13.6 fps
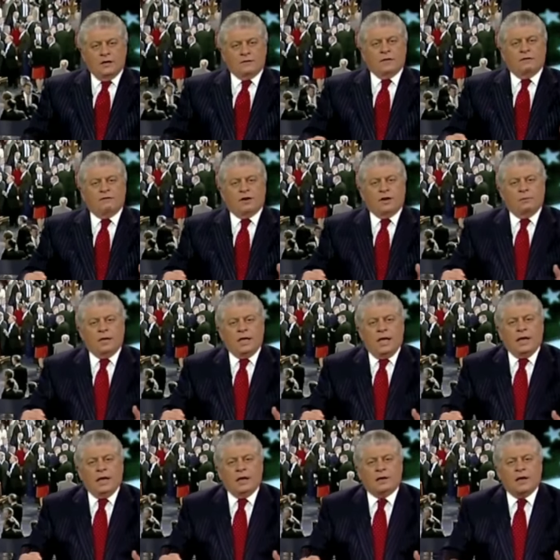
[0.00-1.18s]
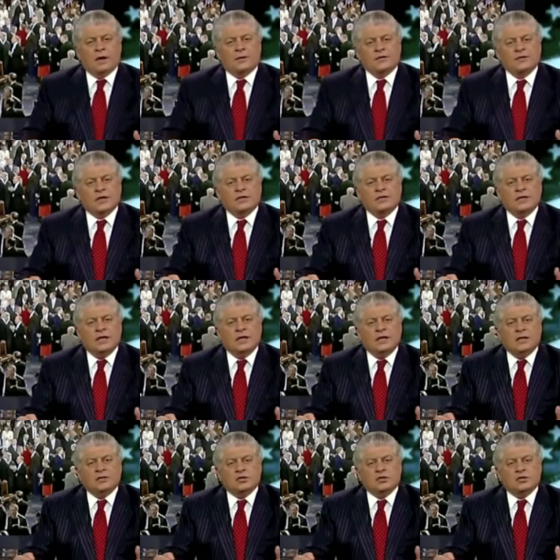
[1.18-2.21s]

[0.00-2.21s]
From the very beginning, Congress exceeded